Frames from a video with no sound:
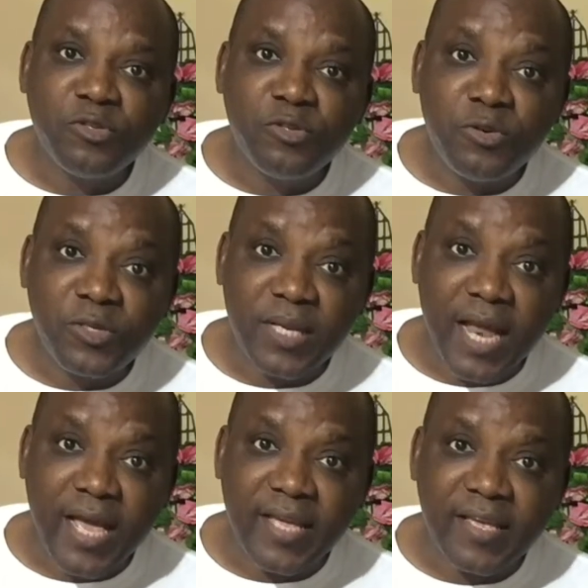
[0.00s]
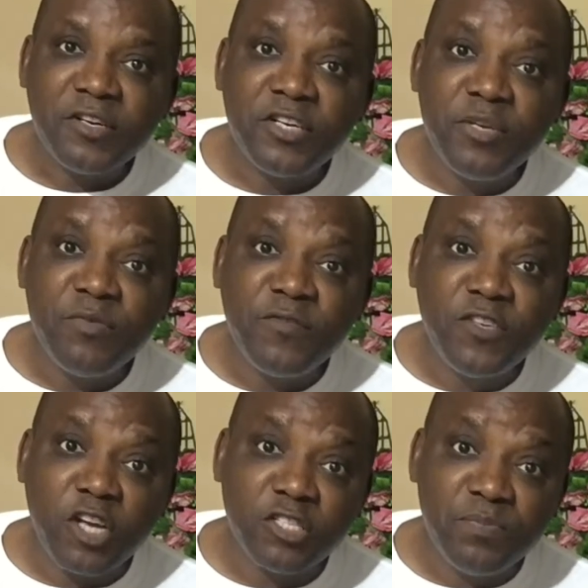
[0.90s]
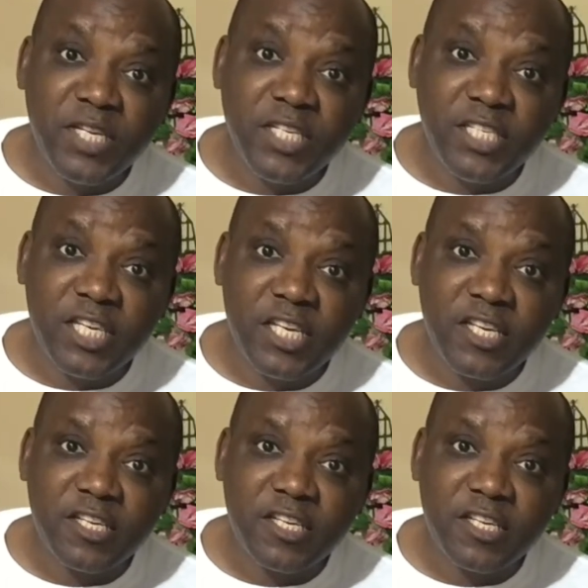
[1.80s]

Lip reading: Tools like remove.bg.